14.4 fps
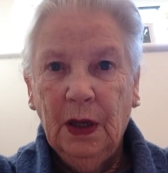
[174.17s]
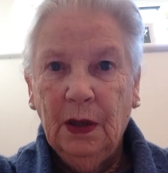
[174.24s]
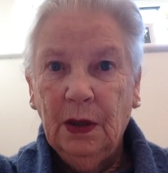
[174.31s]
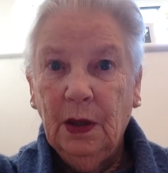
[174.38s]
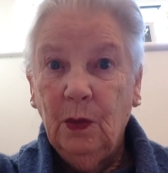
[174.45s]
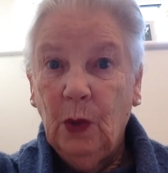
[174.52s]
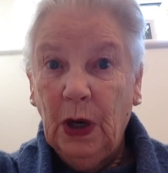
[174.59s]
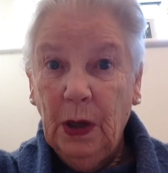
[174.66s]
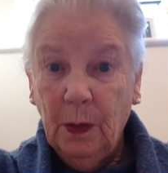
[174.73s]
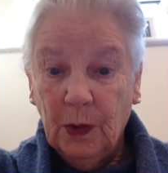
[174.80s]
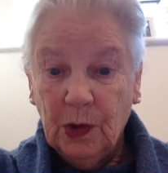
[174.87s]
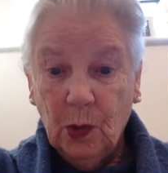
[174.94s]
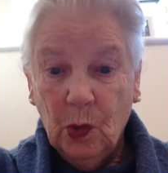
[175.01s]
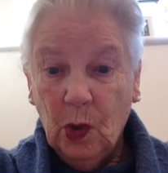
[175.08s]
Then when it
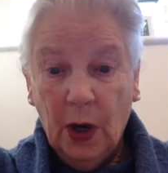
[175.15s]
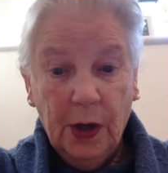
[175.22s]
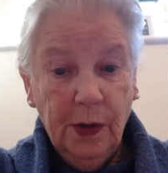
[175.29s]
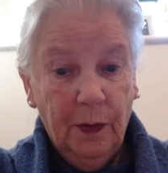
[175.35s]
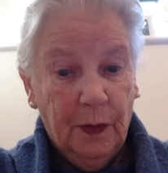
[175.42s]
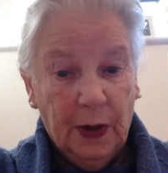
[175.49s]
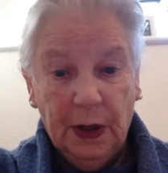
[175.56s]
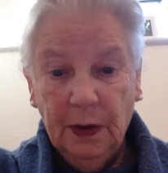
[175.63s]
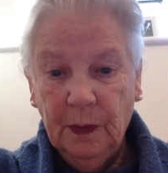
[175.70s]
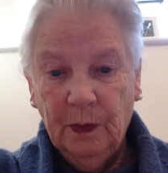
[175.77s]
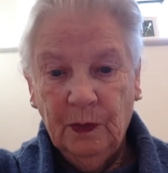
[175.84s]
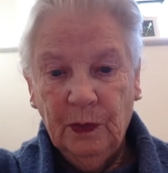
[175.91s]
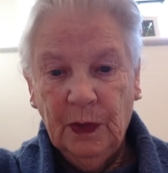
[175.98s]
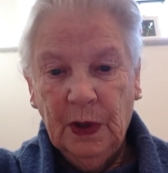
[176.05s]
was all over,
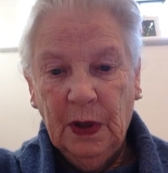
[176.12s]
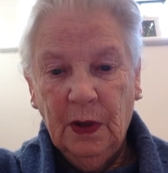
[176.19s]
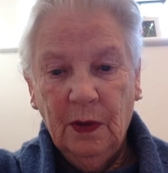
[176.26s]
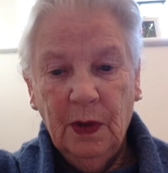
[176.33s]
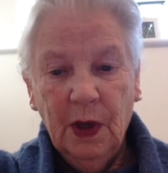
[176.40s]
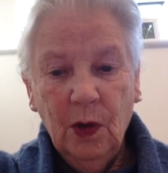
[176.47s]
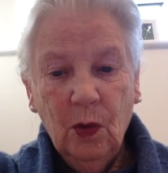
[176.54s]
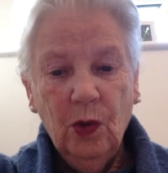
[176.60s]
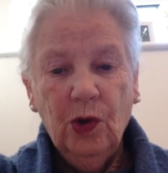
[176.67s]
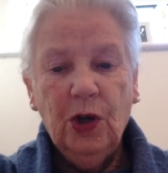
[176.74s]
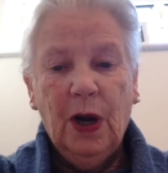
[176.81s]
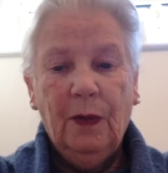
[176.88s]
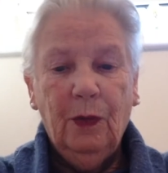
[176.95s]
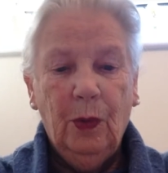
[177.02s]
they all
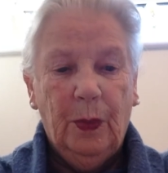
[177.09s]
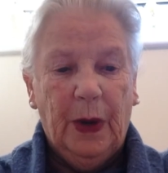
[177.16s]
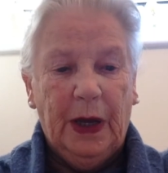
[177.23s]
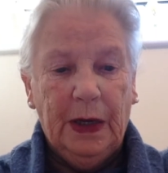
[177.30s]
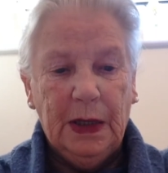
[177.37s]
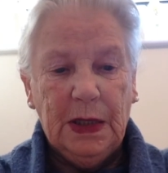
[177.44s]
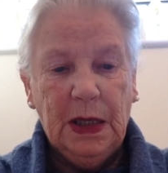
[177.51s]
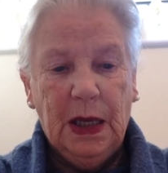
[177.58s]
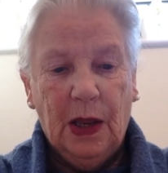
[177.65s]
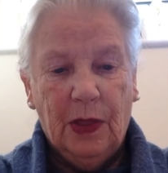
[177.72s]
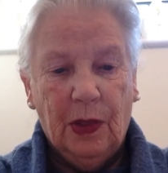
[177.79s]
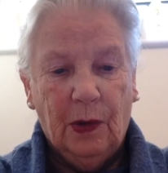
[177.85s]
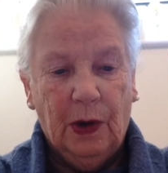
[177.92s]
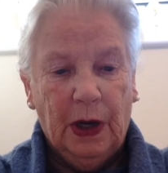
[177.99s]
travelled back
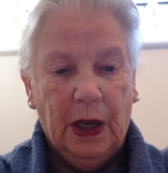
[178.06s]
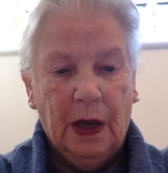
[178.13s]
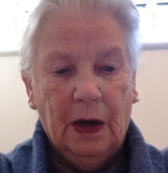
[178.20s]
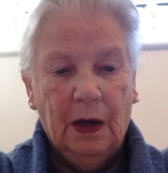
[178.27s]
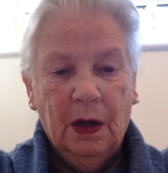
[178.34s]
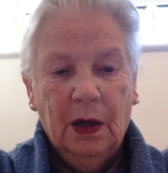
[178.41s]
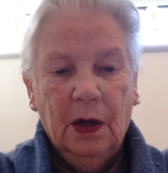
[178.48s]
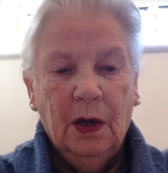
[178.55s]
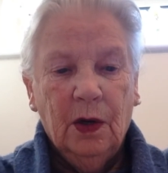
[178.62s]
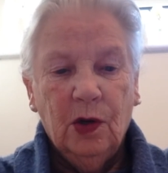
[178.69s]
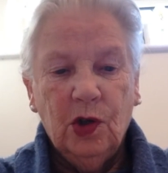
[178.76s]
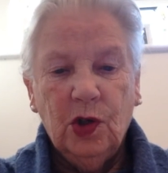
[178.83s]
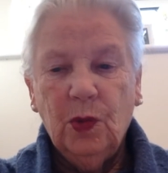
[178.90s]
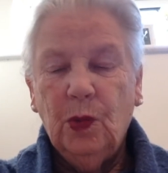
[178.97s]
together again
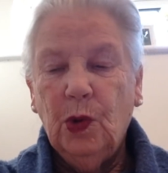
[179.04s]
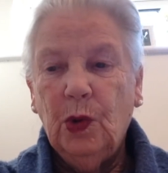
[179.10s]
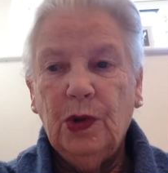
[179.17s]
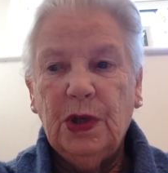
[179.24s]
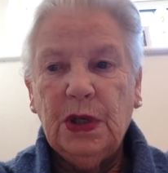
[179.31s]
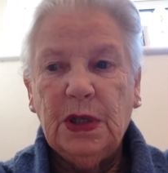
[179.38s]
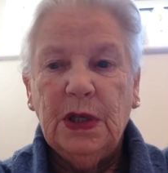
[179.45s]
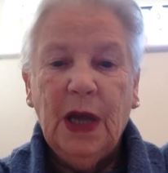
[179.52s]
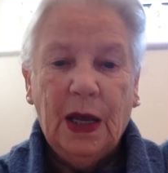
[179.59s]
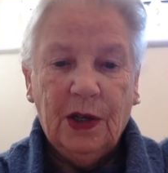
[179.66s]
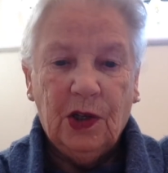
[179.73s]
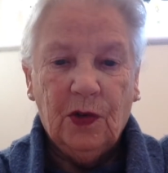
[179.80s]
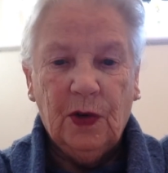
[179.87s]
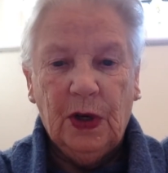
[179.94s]
towards
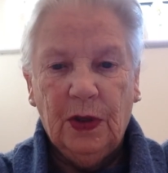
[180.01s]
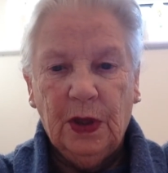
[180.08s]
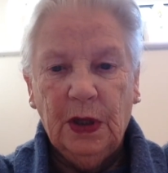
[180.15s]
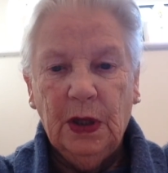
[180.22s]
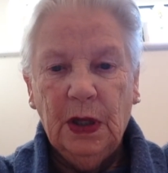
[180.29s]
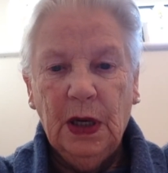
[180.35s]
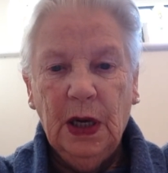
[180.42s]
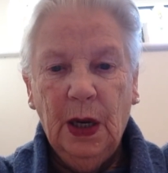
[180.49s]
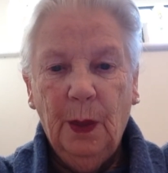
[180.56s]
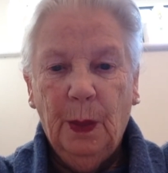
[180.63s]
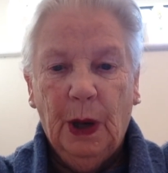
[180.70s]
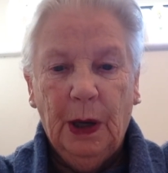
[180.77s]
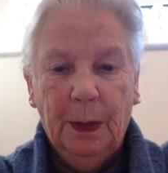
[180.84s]
Nazareth and the nearby